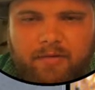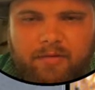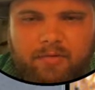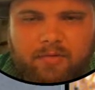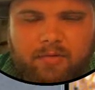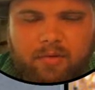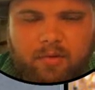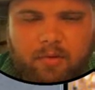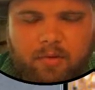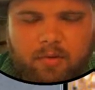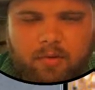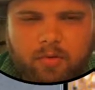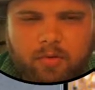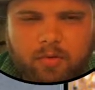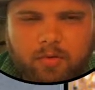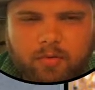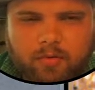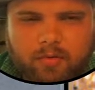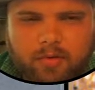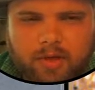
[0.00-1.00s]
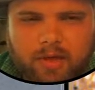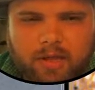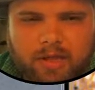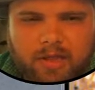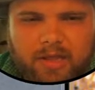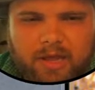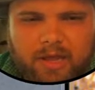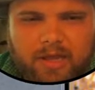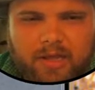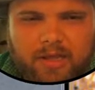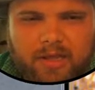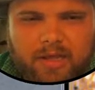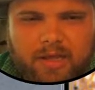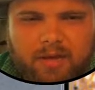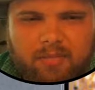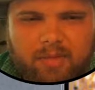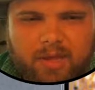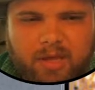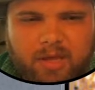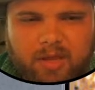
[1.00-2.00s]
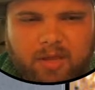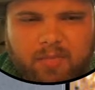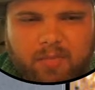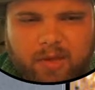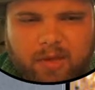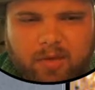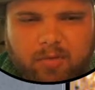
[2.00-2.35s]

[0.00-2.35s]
They're not going to be doing much turn 1 and 2.